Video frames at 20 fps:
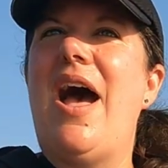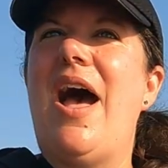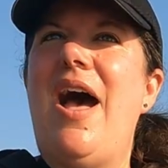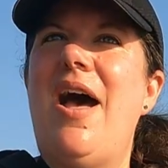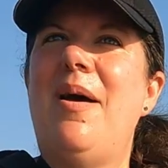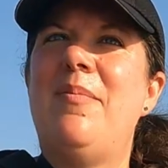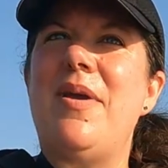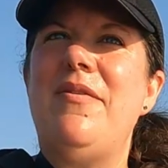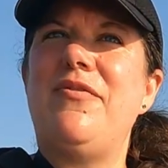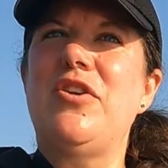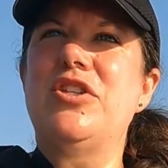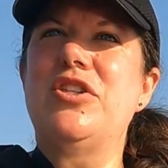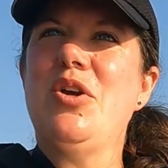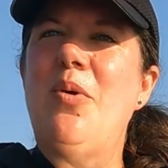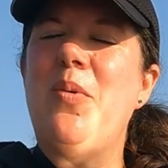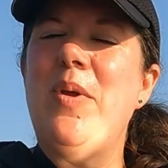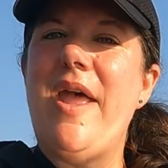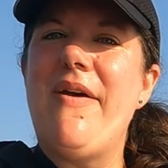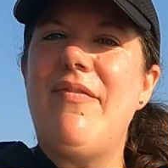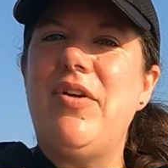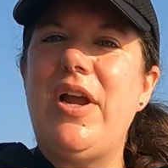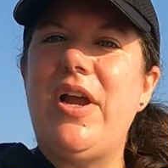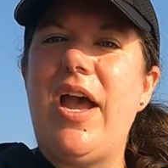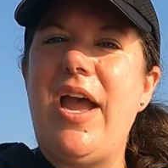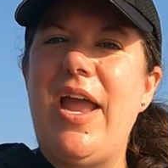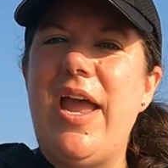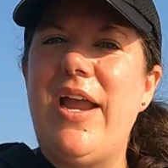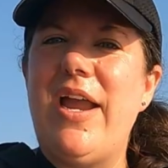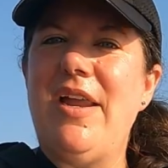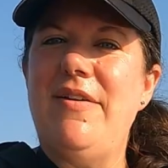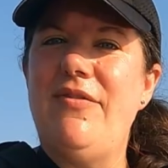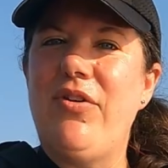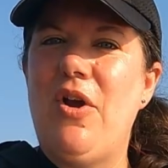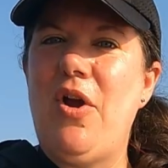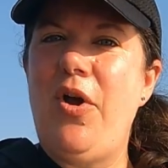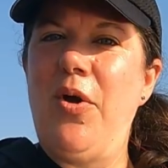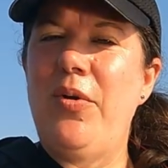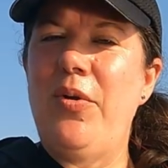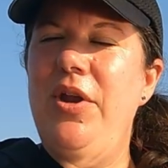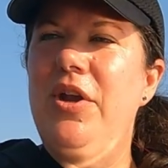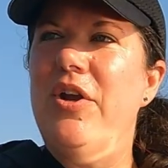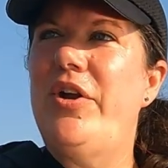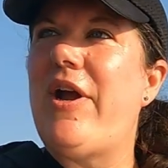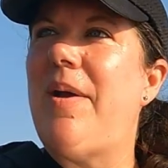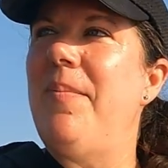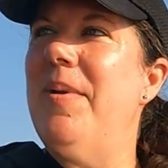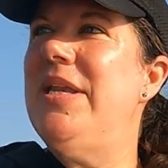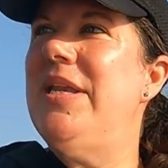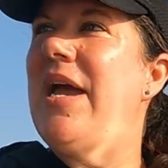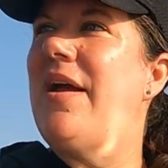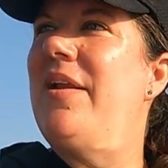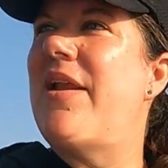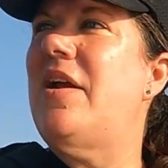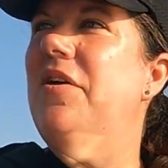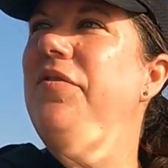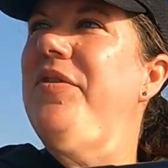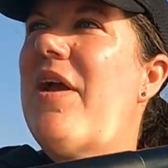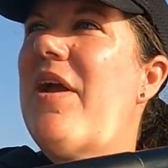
If you don't have a kayak of your own and you're coming down here,